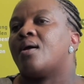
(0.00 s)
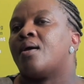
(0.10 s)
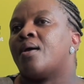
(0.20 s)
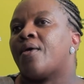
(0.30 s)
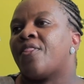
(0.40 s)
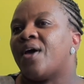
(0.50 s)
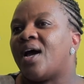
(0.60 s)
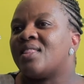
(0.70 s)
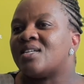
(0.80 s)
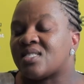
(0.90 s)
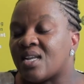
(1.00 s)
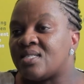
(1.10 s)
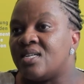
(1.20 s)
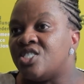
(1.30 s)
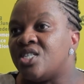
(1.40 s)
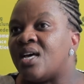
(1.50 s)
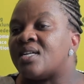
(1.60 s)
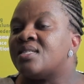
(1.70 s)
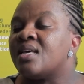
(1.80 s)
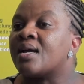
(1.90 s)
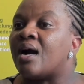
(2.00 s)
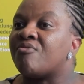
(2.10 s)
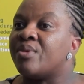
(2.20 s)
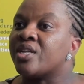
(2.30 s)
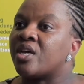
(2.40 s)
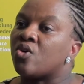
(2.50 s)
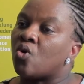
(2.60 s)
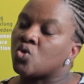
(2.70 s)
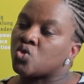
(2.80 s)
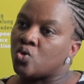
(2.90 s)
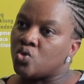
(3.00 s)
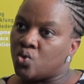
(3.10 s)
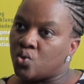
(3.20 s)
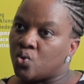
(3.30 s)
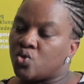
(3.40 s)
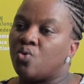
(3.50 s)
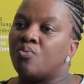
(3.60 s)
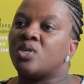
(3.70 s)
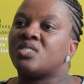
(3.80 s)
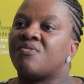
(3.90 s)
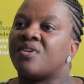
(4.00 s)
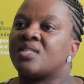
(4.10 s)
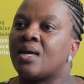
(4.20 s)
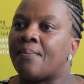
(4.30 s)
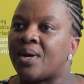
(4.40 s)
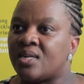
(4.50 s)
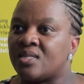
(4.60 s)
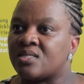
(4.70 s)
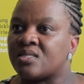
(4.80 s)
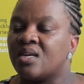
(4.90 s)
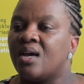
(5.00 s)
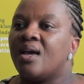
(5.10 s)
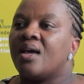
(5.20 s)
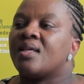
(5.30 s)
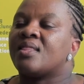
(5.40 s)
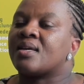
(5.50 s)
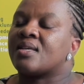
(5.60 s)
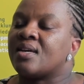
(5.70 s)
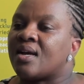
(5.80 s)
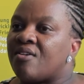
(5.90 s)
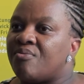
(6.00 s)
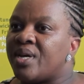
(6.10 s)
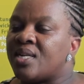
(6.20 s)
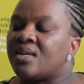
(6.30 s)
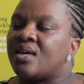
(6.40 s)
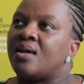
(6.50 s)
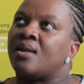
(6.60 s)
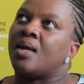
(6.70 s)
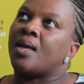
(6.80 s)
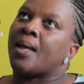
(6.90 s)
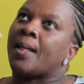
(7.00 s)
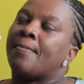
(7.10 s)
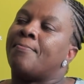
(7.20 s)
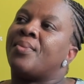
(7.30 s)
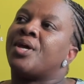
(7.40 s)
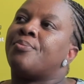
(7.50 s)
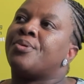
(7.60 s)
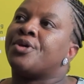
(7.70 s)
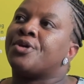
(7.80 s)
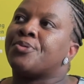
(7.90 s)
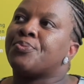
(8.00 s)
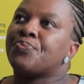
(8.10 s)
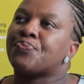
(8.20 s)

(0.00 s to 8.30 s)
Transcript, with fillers: Uh, the other strategy that the government can also do to motivate companies, the, the government can uh, maybe